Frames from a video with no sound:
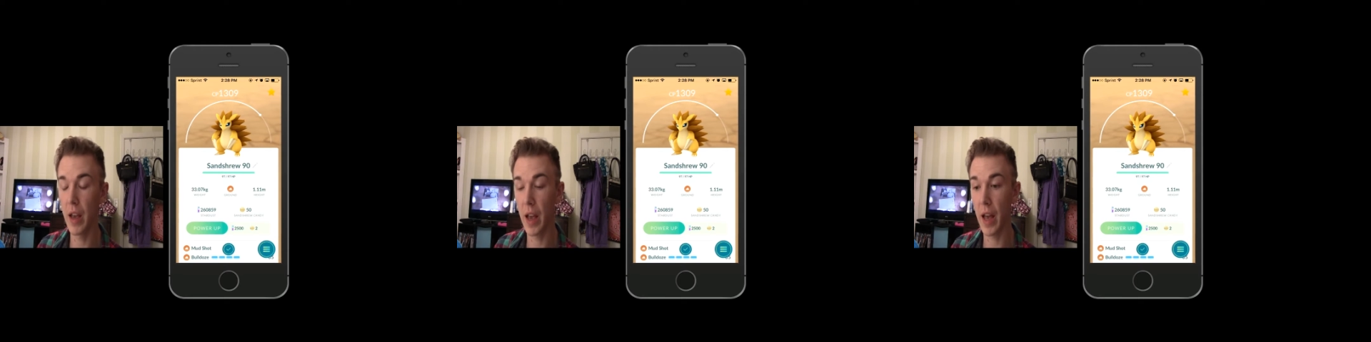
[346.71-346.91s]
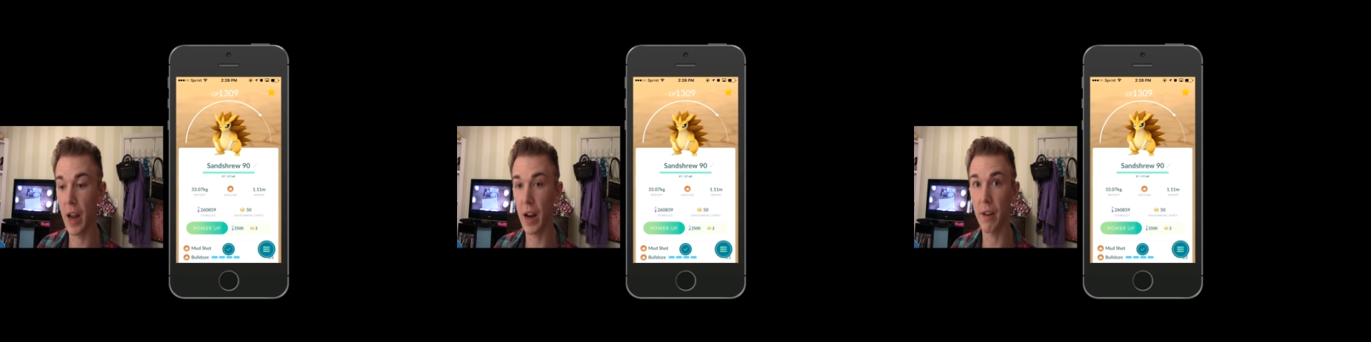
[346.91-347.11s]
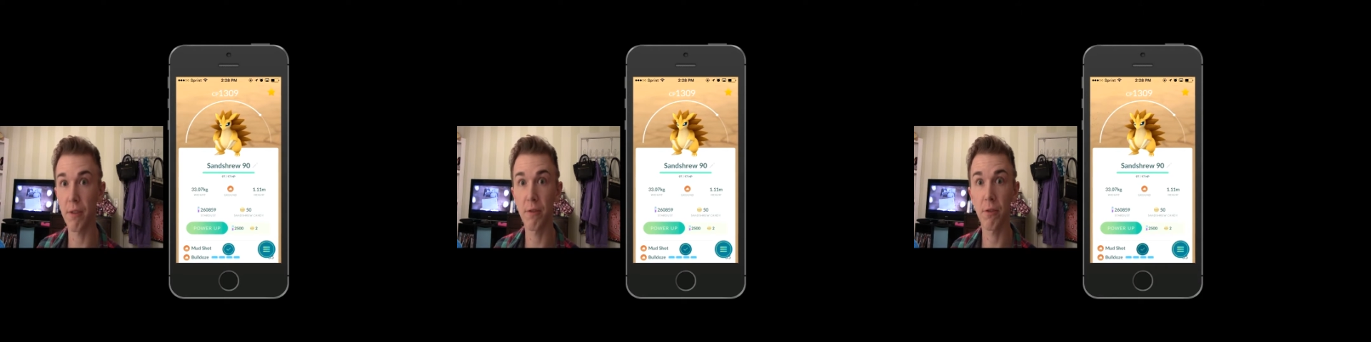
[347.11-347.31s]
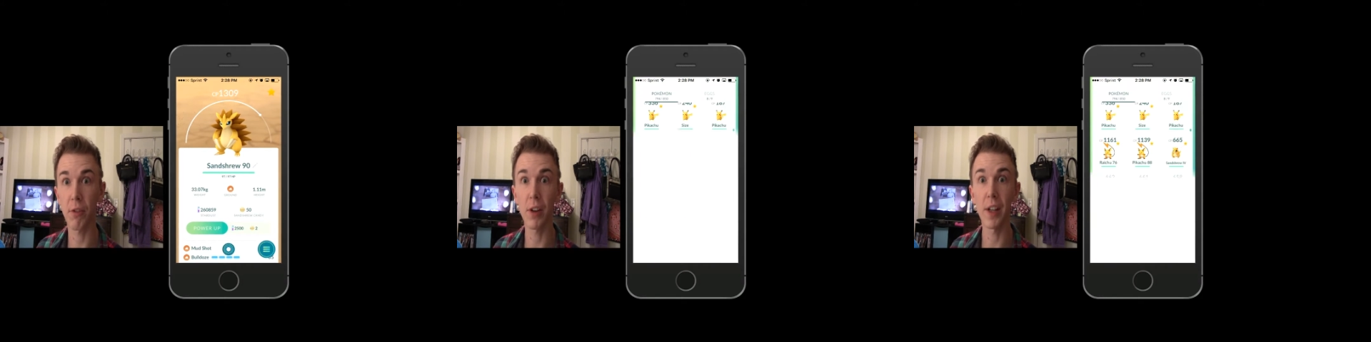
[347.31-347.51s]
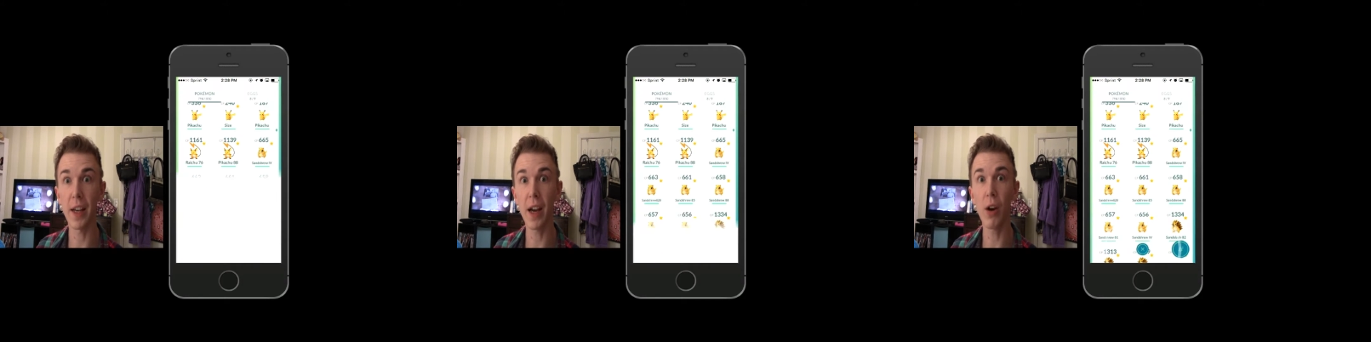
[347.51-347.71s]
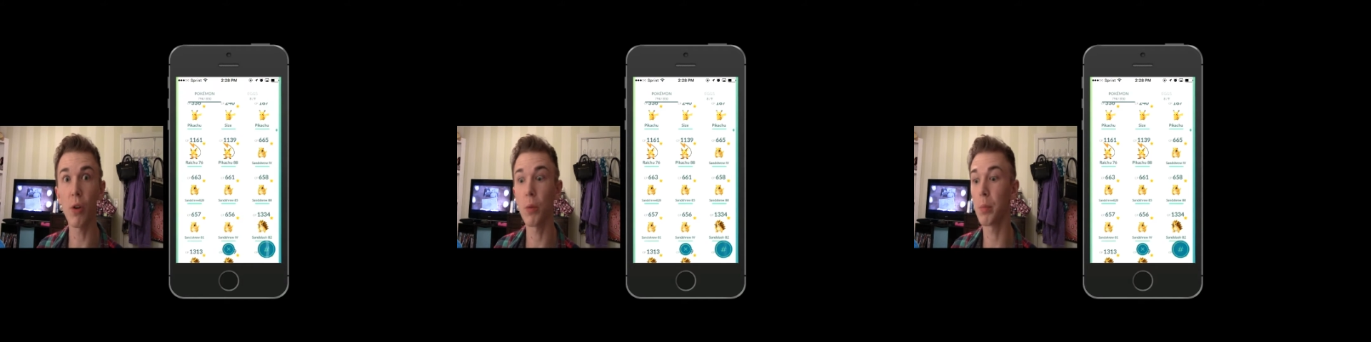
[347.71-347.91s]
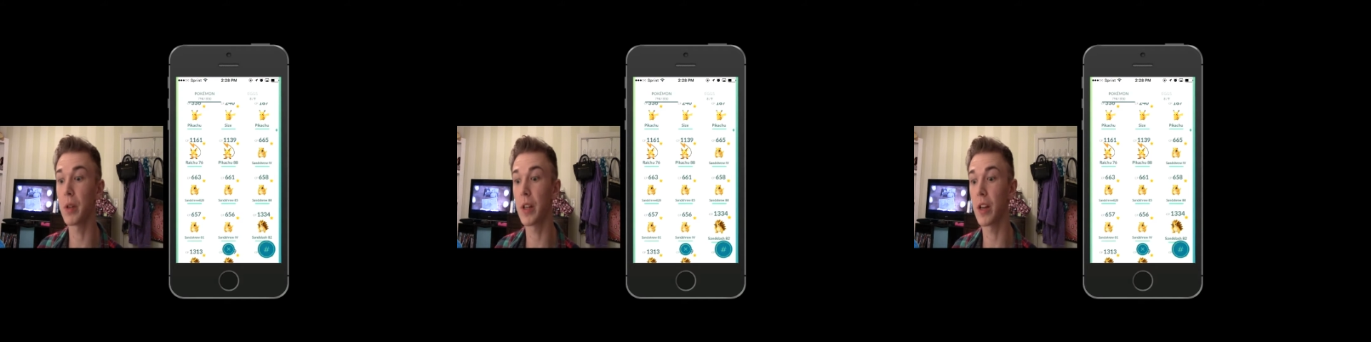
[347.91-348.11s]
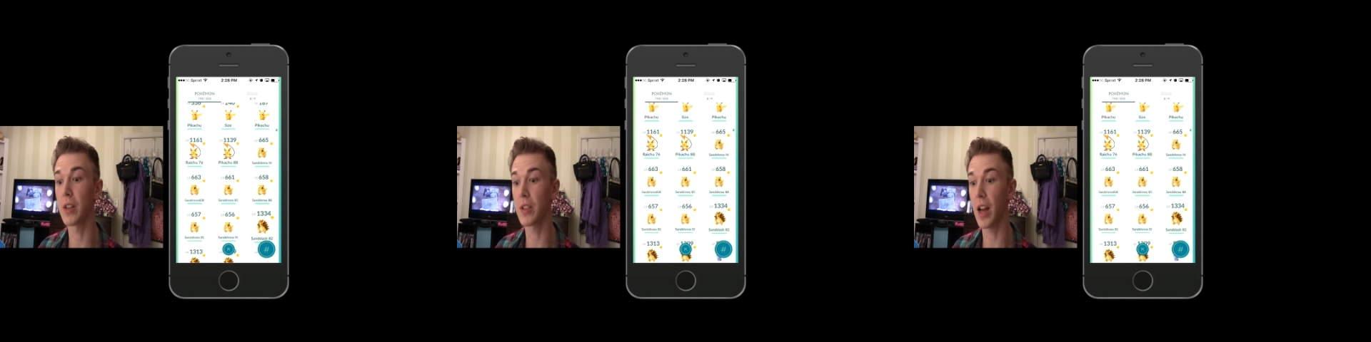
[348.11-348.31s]
and I freak out
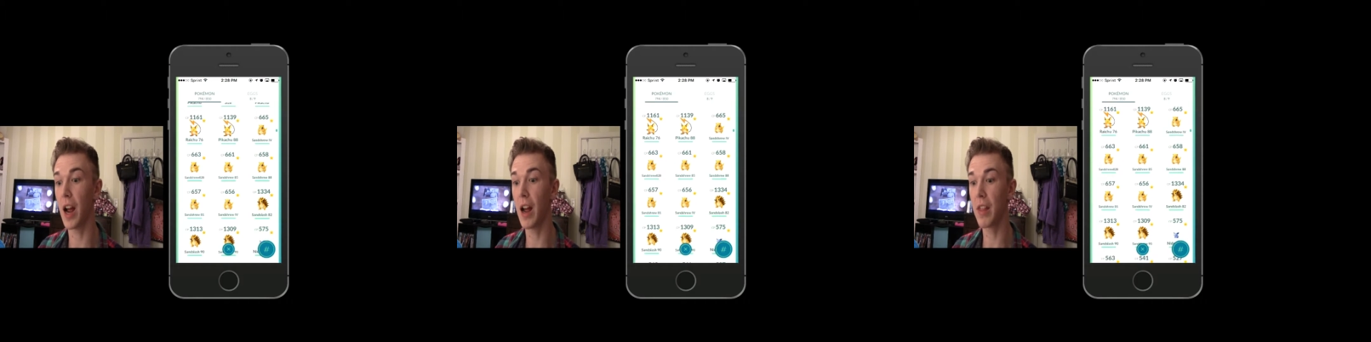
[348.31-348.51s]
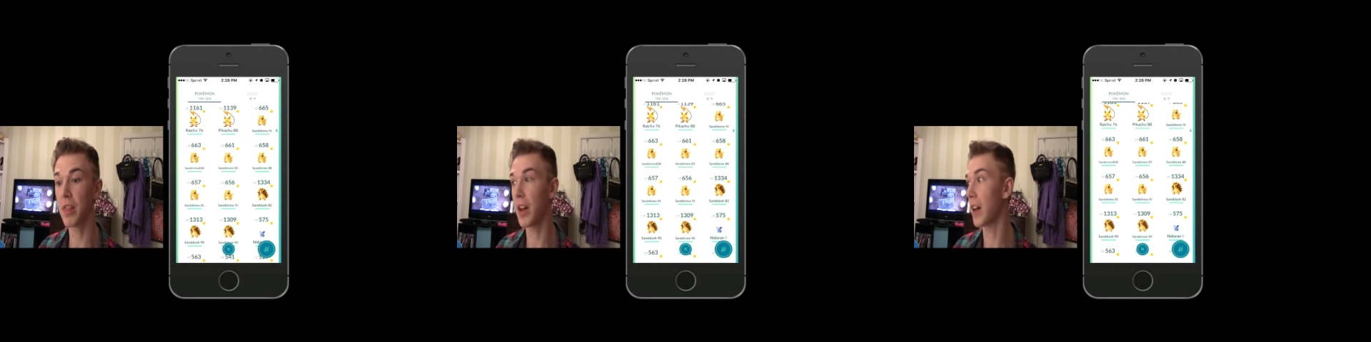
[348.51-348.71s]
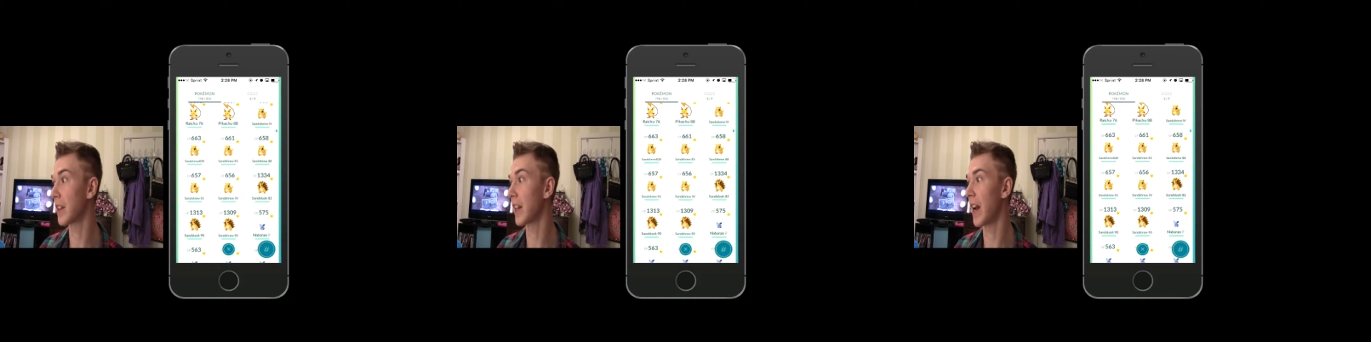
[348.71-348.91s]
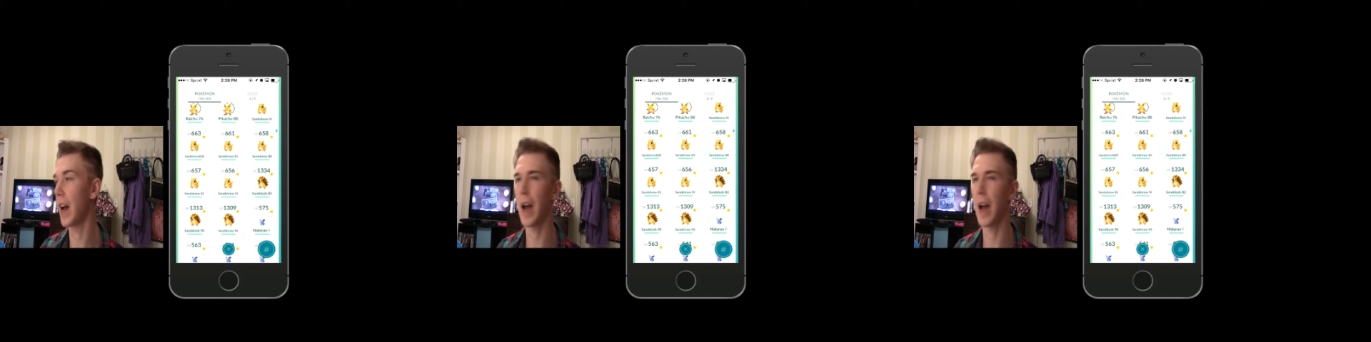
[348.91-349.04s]
because I thought that,